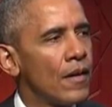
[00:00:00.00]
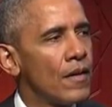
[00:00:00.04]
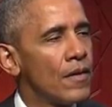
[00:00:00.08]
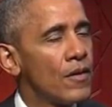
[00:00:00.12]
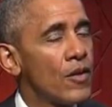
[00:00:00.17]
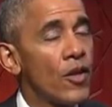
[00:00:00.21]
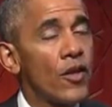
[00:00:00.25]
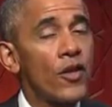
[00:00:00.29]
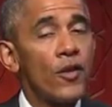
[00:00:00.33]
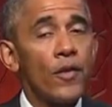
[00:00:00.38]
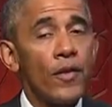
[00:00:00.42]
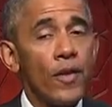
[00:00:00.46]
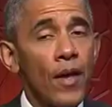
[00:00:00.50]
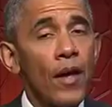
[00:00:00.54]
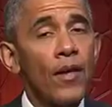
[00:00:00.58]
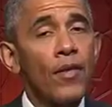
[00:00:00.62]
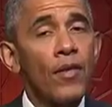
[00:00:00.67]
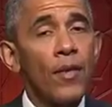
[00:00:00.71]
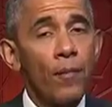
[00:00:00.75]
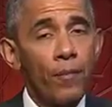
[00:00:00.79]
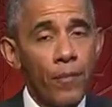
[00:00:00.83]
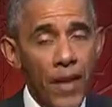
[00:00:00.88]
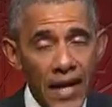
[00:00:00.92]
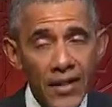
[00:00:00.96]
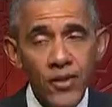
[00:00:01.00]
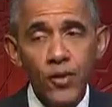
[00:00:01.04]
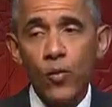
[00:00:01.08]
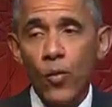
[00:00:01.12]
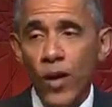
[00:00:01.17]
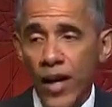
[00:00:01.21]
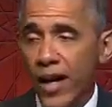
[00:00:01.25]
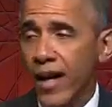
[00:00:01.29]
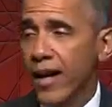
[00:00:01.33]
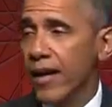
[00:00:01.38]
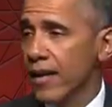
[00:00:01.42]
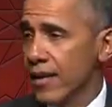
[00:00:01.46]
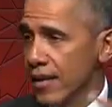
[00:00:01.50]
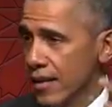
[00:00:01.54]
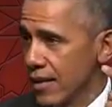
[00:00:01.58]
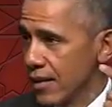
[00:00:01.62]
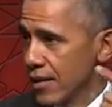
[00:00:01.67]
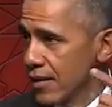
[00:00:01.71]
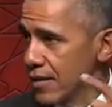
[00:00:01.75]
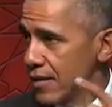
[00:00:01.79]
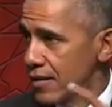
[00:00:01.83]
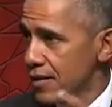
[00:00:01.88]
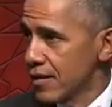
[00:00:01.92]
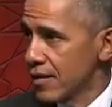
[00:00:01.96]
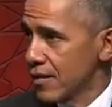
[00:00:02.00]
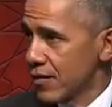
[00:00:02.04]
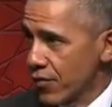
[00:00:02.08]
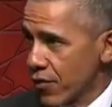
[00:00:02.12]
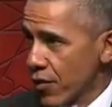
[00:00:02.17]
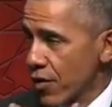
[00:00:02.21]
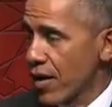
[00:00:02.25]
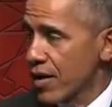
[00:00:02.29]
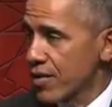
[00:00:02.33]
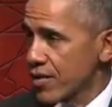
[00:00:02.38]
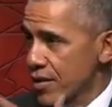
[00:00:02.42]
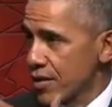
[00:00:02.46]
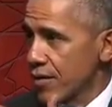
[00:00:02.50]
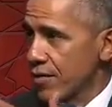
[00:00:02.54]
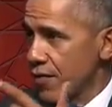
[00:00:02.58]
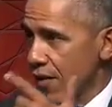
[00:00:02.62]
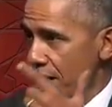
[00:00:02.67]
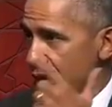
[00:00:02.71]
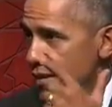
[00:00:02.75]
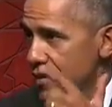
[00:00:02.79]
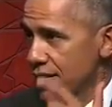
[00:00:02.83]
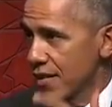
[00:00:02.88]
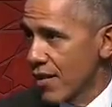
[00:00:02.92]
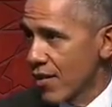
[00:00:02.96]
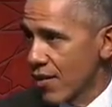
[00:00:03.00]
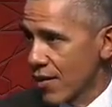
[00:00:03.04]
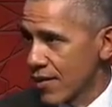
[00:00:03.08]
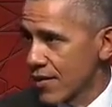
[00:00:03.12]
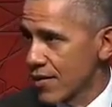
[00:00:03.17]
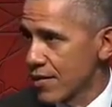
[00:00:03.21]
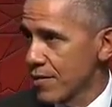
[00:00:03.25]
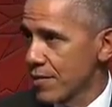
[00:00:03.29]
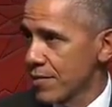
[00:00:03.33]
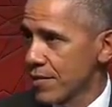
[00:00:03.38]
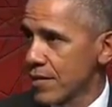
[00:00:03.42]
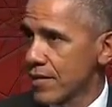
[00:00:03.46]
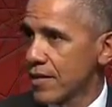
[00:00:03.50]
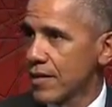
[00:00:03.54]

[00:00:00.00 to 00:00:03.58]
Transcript: So the best way for us to fight terrorism